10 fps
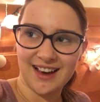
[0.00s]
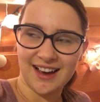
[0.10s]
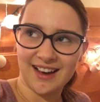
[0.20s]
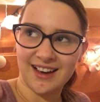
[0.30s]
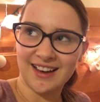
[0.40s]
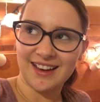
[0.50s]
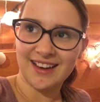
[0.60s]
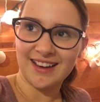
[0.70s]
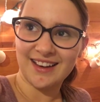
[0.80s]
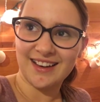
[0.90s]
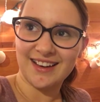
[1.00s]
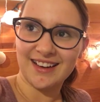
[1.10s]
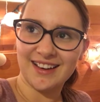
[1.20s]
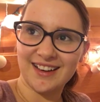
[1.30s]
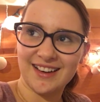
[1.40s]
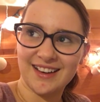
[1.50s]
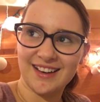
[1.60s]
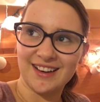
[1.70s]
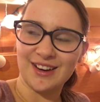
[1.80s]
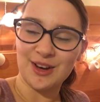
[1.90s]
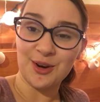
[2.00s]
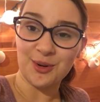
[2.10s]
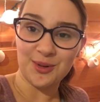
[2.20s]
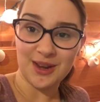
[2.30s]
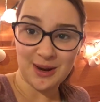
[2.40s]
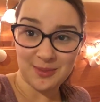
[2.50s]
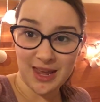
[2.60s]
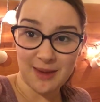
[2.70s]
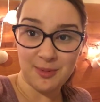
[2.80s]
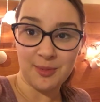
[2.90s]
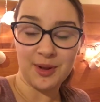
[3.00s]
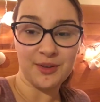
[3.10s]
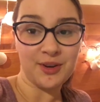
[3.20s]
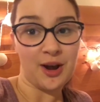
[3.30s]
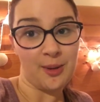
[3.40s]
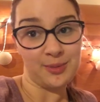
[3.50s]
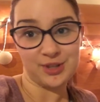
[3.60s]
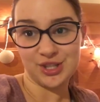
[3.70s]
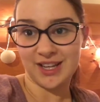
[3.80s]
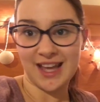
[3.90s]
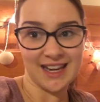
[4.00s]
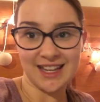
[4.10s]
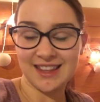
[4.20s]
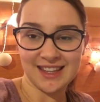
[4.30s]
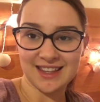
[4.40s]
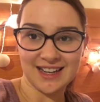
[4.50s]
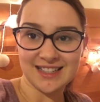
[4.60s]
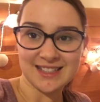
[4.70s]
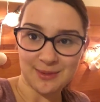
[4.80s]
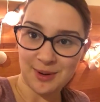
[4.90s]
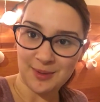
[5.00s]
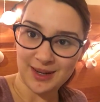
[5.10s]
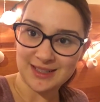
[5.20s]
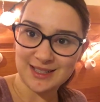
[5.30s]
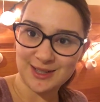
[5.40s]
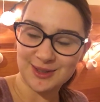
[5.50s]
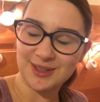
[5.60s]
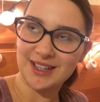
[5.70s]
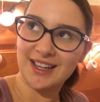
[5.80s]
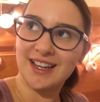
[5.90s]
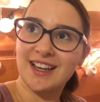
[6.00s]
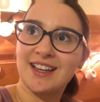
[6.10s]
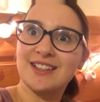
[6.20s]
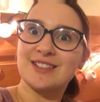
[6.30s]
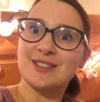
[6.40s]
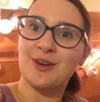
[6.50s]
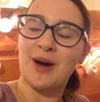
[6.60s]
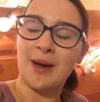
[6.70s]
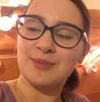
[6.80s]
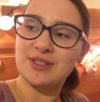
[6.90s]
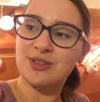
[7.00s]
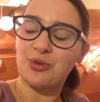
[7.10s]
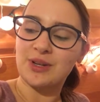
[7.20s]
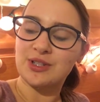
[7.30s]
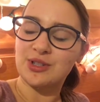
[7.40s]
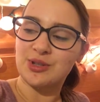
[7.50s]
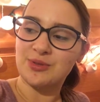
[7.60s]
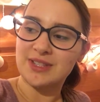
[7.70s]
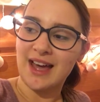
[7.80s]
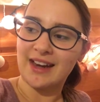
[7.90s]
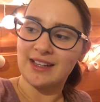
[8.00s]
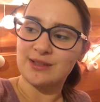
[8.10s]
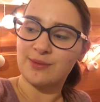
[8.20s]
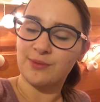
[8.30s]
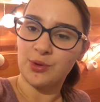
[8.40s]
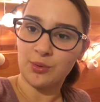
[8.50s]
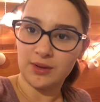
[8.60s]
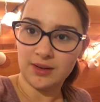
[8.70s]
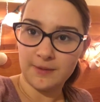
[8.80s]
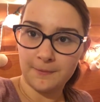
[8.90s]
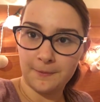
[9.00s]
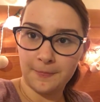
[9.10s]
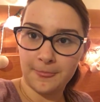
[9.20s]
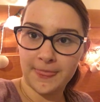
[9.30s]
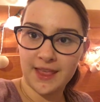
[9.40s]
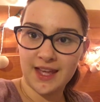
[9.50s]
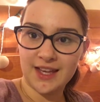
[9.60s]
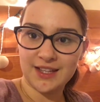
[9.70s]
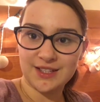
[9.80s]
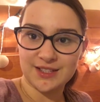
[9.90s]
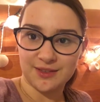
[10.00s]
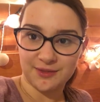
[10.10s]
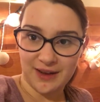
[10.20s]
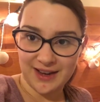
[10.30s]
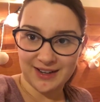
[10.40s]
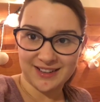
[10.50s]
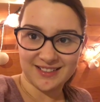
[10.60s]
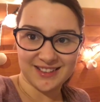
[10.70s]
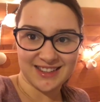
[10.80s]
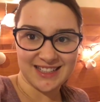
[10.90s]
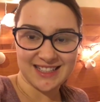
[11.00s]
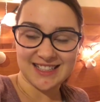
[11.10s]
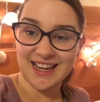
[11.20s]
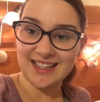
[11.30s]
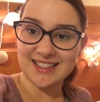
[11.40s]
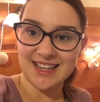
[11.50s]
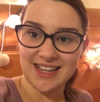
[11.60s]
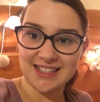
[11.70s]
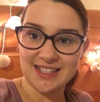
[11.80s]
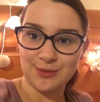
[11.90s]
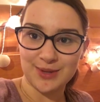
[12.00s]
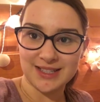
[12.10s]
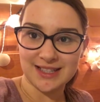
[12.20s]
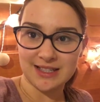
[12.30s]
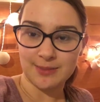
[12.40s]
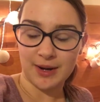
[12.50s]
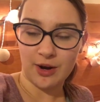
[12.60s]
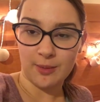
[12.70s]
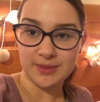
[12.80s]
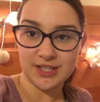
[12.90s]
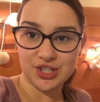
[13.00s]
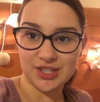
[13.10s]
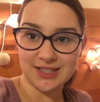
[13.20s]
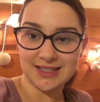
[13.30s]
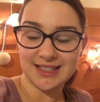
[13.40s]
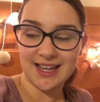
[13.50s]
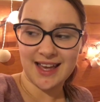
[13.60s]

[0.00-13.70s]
I know that I'm capable of accomplishing anything that I set my mind to. So I'm just going to use that as fuel to fire these next 18 weeks into my competition.